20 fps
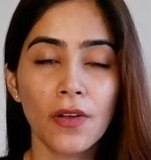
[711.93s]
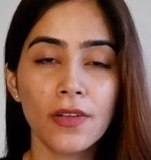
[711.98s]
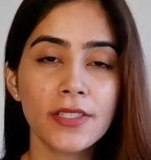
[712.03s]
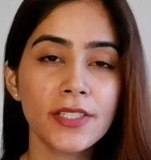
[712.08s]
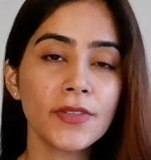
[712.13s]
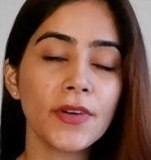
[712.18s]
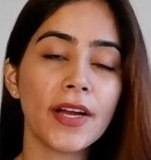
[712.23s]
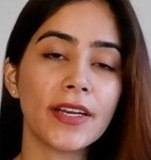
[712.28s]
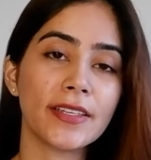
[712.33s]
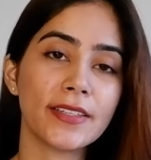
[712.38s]

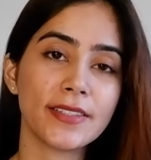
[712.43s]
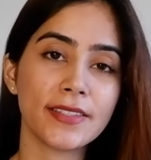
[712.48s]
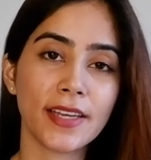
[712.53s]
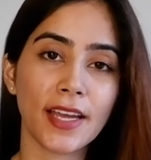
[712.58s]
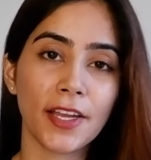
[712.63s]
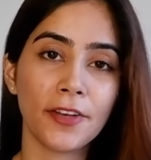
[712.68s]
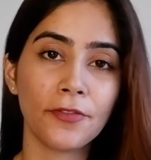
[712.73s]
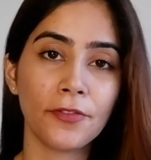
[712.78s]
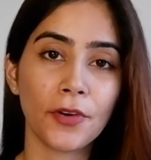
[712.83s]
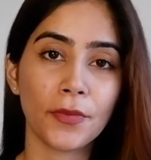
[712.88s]
also
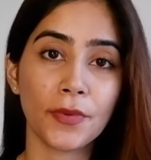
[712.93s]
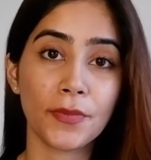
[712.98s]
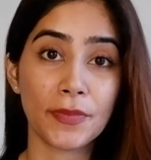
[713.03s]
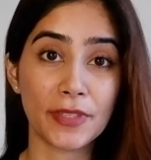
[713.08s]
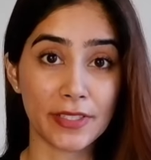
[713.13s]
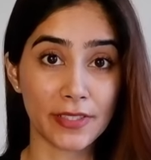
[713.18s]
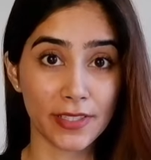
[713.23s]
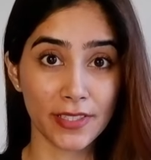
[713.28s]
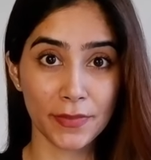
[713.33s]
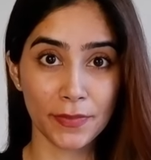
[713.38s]
understand from a
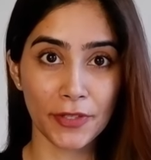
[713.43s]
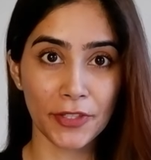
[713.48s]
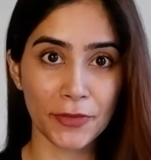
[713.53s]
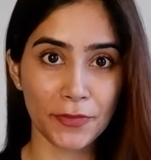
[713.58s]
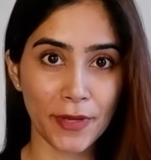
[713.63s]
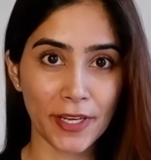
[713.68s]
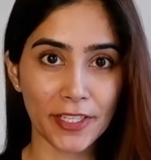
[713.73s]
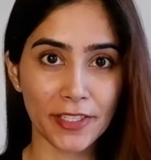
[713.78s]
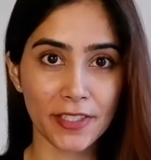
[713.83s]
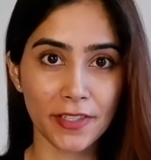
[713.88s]
business
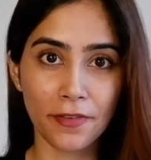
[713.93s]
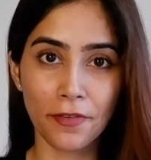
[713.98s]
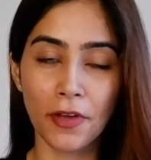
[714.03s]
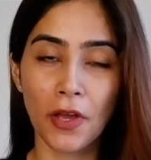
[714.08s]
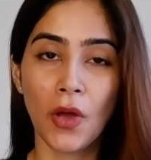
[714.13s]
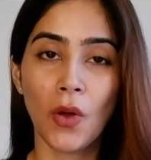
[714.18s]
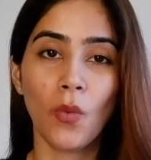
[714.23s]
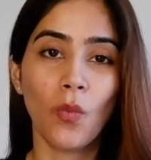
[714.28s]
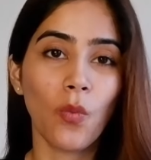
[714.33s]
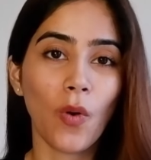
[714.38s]
perspective,
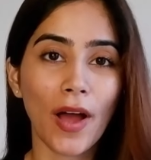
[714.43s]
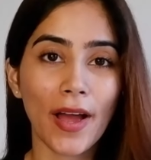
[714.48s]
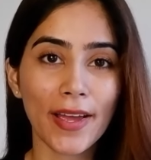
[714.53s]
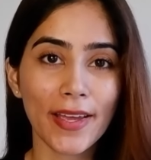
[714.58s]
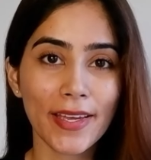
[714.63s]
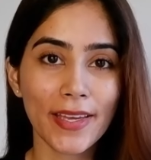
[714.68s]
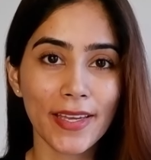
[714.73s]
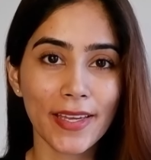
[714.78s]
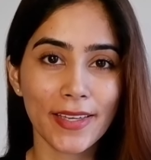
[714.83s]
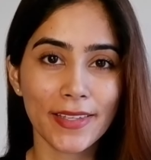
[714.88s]
why
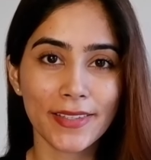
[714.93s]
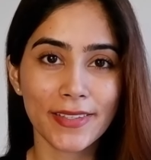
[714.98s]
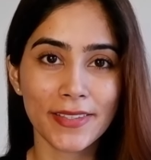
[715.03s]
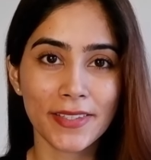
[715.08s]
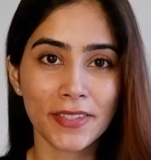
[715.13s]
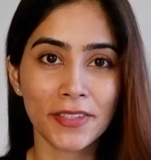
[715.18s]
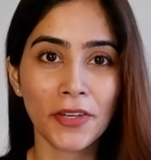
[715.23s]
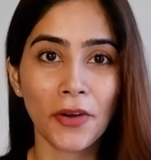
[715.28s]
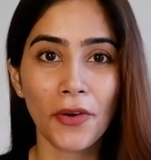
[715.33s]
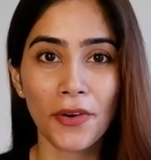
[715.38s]

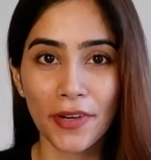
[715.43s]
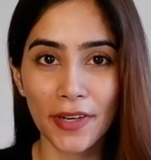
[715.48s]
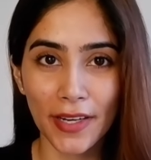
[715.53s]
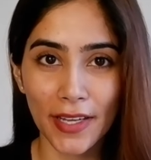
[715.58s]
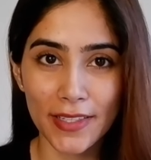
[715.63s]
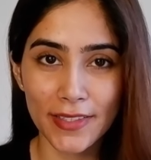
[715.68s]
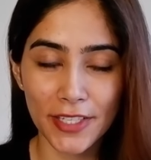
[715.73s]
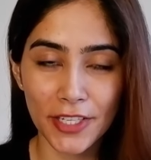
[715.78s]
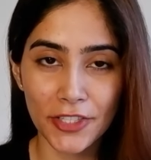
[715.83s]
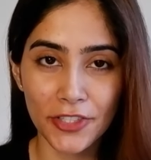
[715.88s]
is the
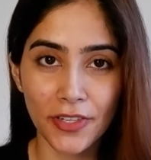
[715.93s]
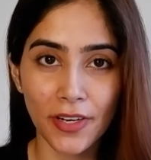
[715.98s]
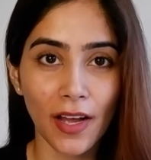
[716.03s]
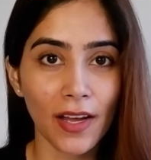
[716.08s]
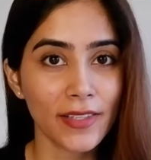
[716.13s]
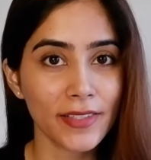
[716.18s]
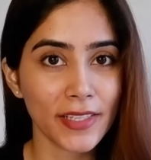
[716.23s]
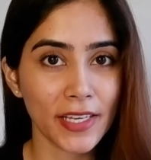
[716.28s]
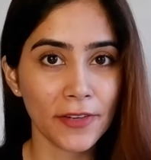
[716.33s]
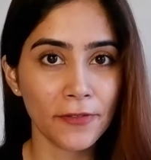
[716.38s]
organization
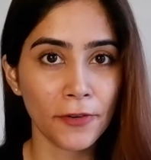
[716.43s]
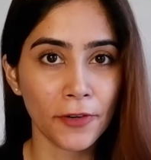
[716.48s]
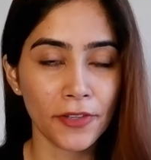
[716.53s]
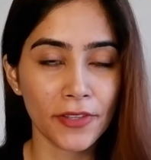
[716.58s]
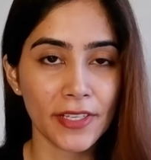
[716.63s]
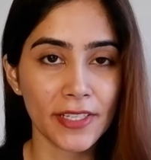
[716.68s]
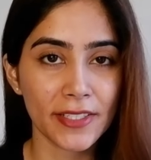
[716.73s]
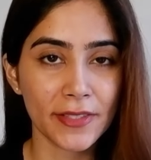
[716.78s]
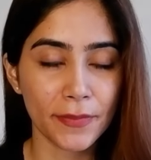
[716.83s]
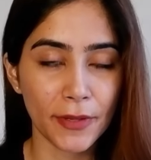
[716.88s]
asking for
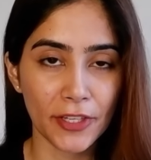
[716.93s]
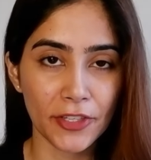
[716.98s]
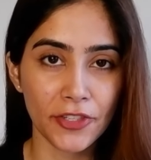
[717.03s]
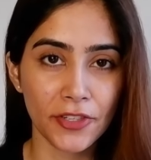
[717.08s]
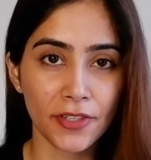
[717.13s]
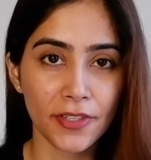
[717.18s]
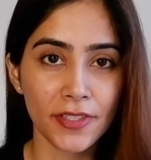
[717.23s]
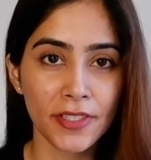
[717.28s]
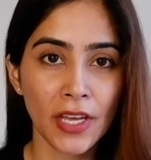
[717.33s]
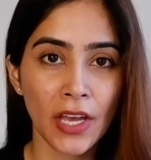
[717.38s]
these
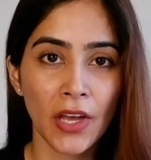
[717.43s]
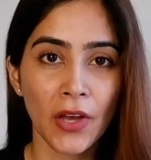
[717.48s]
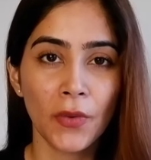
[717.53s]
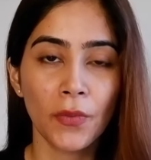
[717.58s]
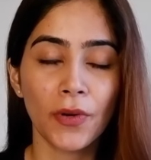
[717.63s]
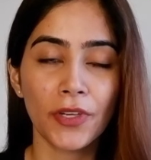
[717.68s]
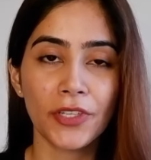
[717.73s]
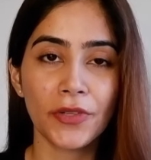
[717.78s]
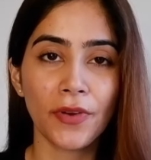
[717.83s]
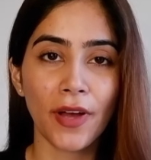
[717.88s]
pictures?
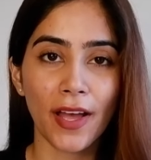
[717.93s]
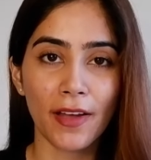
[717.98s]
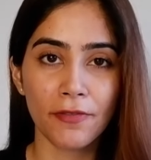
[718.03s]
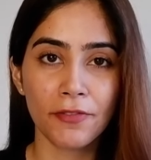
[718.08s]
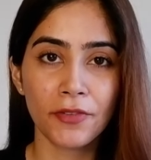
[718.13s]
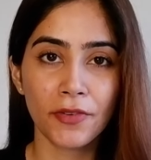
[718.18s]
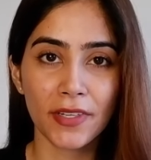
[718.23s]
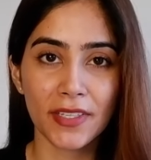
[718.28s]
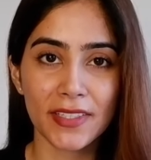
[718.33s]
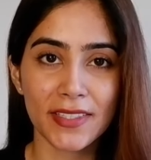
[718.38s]
What you have
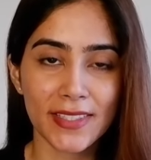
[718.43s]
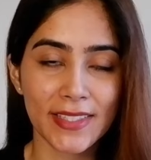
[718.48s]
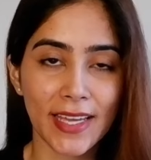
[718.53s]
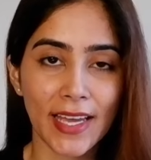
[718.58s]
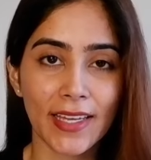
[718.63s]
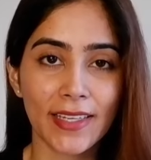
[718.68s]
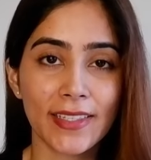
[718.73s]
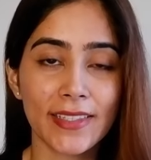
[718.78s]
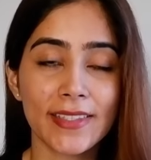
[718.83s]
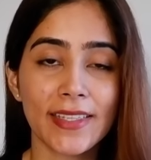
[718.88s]
to
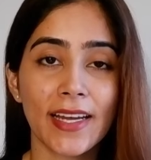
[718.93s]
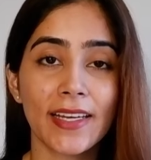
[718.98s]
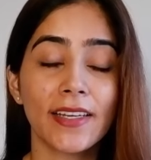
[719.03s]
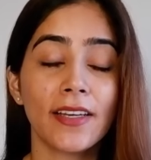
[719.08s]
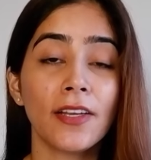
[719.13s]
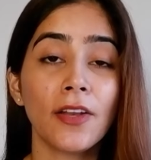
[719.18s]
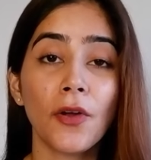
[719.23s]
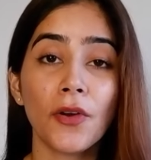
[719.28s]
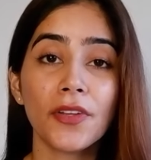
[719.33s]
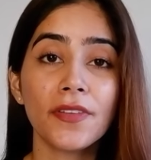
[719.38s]
understand is that
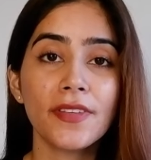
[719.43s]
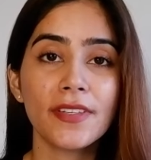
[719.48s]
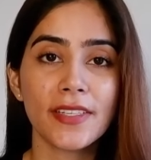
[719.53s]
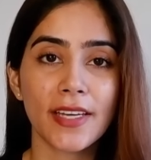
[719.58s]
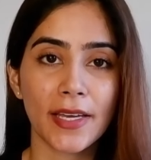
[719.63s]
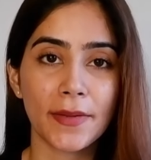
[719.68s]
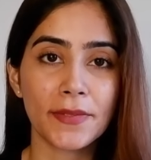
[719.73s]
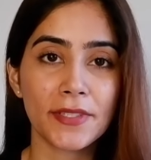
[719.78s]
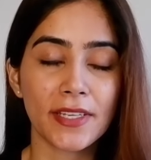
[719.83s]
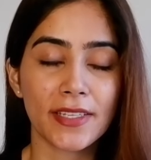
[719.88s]
a lot of the
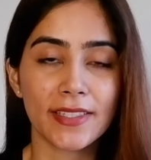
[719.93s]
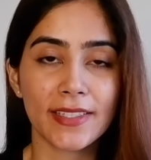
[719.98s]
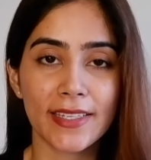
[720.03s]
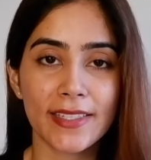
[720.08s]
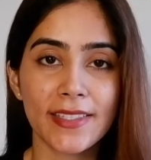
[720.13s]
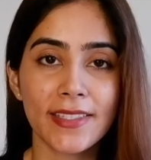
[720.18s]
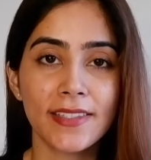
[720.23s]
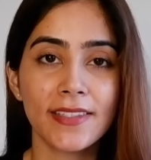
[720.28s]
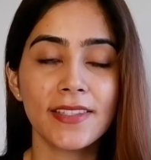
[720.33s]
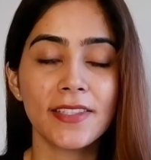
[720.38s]
times
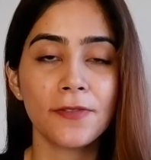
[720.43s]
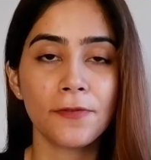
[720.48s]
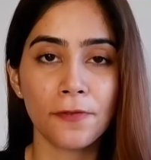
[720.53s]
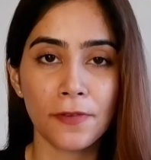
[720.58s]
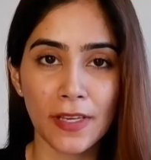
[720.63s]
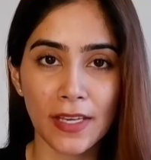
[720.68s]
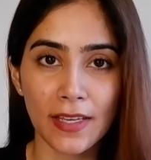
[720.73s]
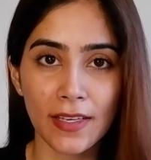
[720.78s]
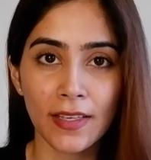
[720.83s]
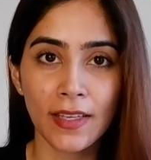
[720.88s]
contestants
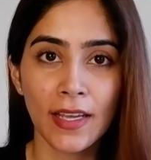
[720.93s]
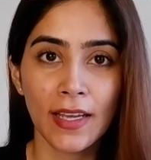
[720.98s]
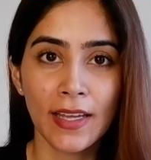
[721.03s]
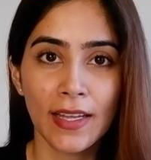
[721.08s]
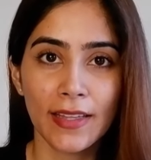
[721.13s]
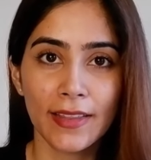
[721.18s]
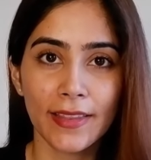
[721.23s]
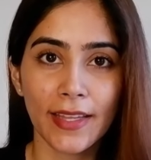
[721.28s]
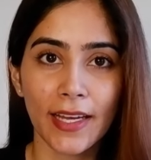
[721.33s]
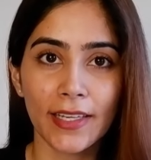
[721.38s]
feel
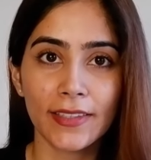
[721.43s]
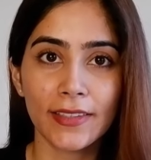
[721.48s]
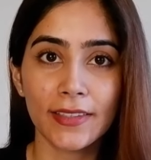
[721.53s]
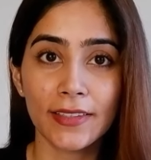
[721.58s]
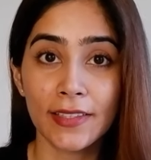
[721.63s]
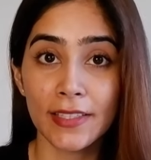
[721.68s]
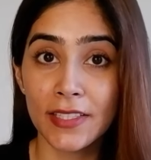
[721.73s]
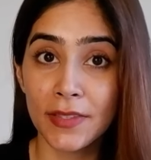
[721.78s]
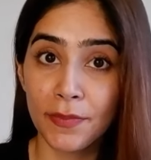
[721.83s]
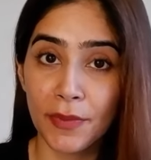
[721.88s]
that
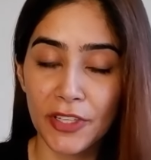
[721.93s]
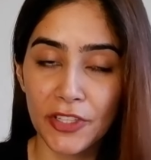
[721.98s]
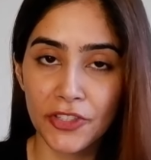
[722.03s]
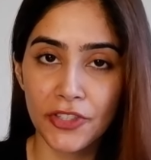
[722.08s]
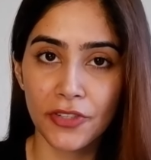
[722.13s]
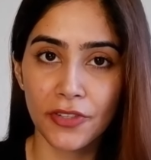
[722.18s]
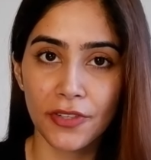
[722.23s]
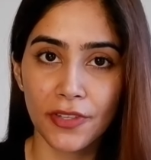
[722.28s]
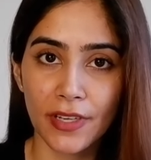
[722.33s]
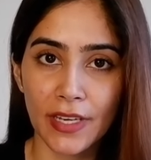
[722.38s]
this
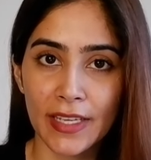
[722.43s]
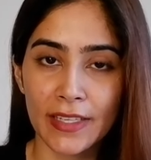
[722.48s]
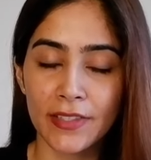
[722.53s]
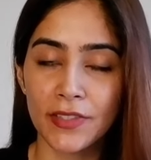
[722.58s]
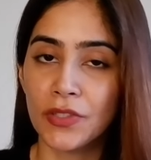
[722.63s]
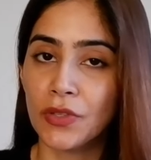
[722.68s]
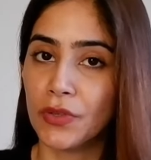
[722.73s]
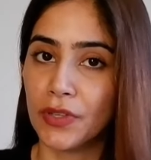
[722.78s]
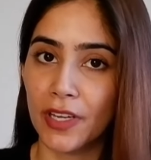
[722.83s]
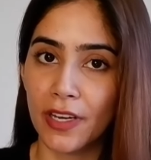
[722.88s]
picture
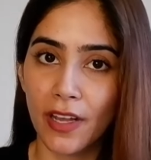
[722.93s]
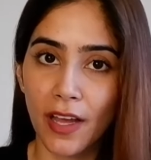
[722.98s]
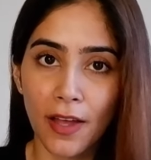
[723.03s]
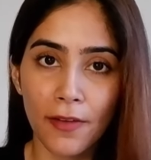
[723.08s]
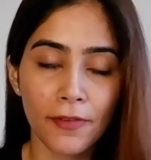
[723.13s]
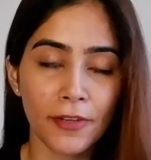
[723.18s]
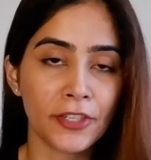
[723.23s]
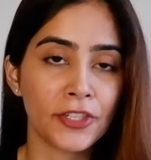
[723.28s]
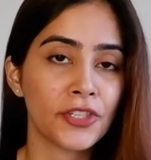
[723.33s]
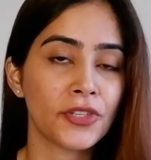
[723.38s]
is good
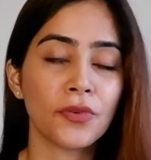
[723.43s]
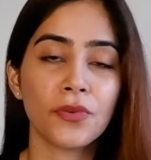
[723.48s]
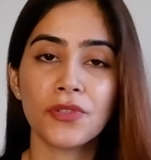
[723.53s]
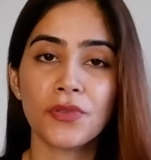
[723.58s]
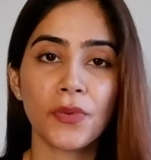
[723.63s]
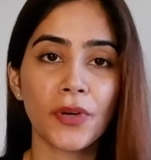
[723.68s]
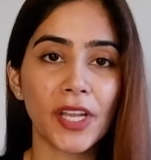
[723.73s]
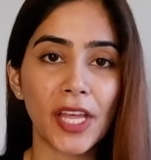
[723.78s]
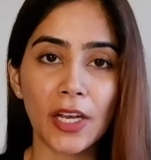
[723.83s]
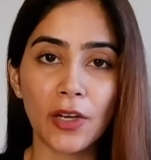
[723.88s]
enough, it
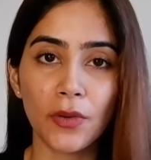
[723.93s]
shows what I